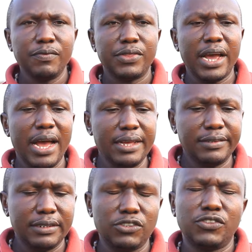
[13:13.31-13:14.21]
The
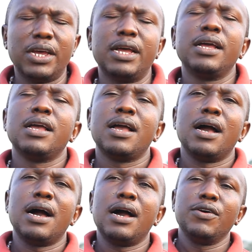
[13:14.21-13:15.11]
height is
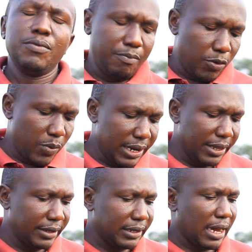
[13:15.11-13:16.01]

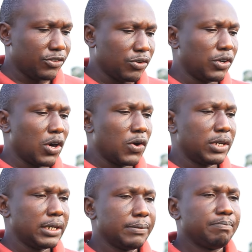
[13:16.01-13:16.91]
when it has grown.